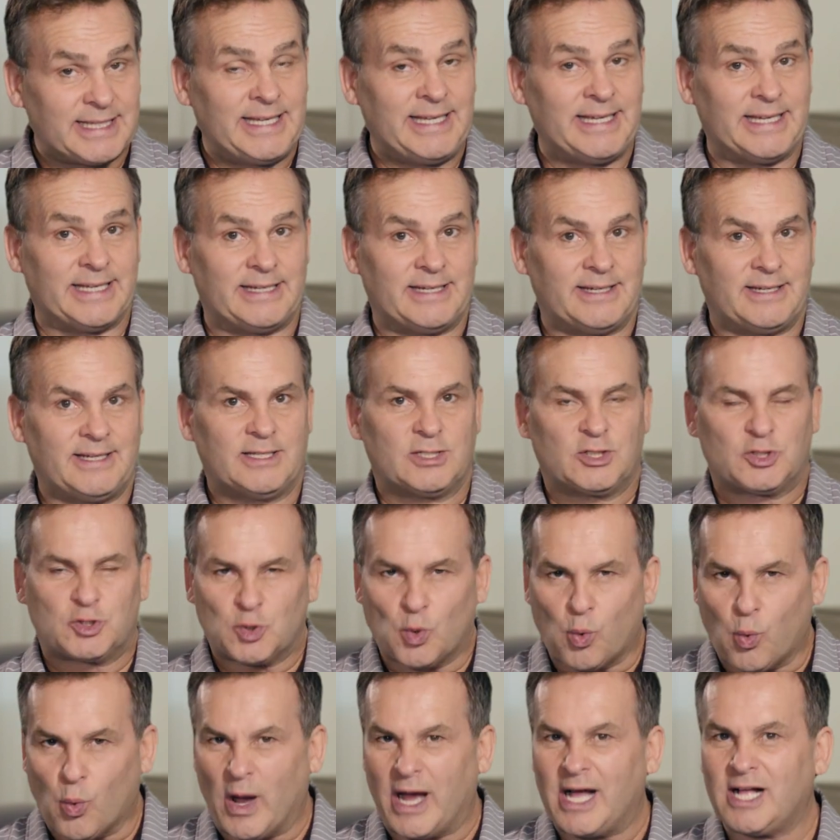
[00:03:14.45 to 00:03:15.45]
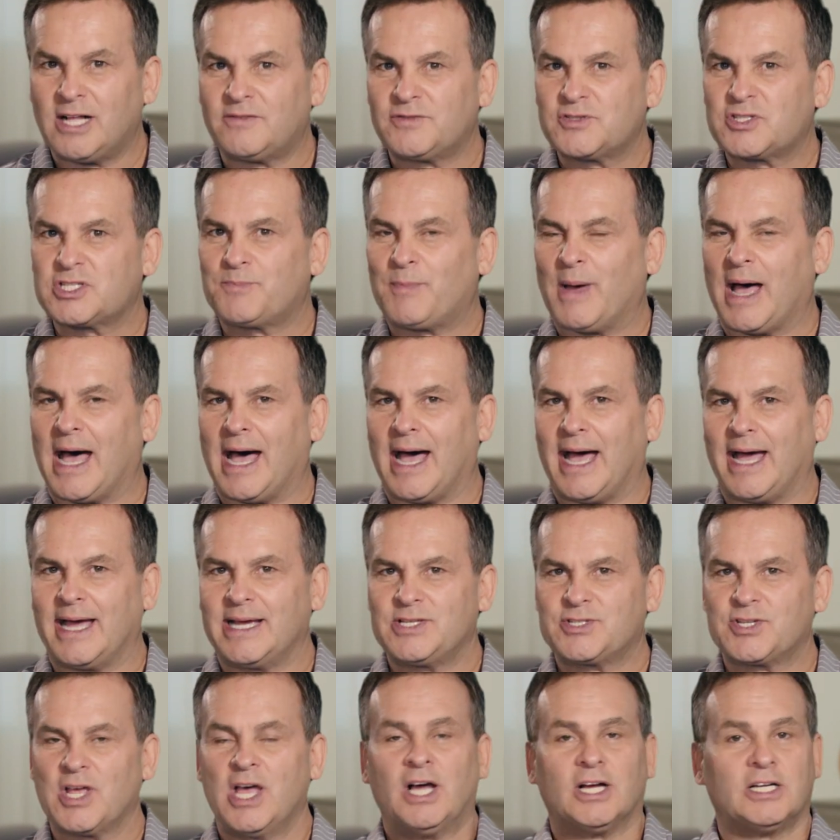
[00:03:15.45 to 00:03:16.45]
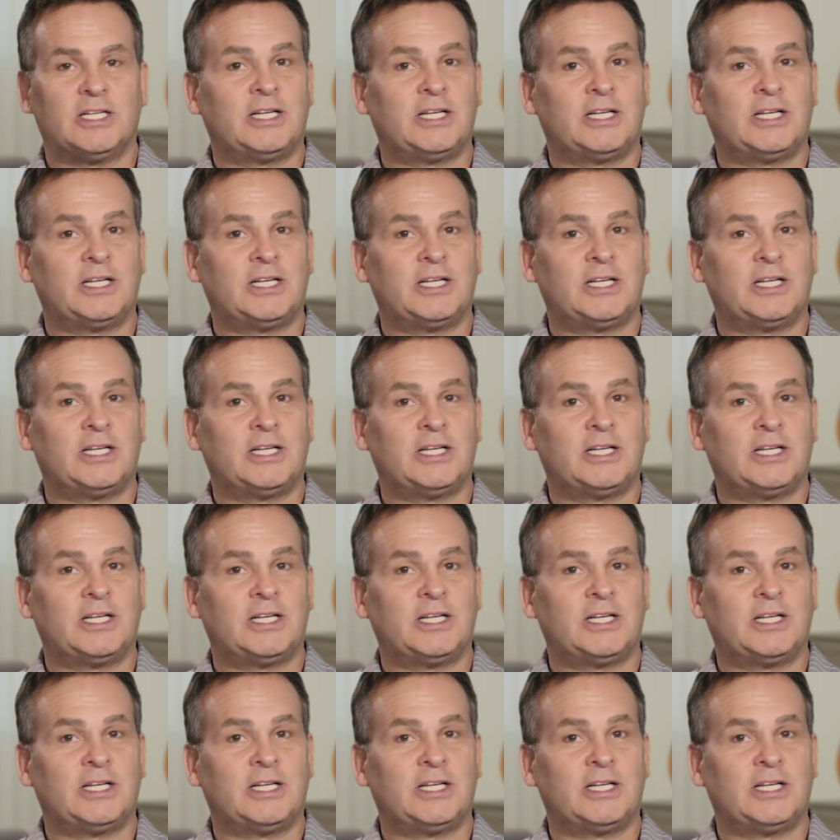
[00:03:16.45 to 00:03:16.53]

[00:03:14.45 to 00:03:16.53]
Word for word: in 12 spies.